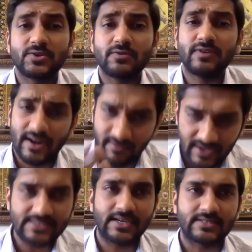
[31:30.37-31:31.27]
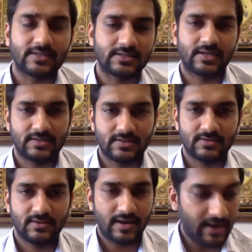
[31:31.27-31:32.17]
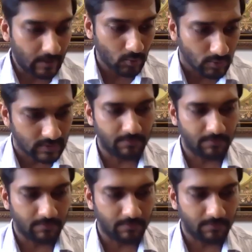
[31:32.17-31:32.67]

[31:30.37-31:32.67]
you will advise exercise? Like, do something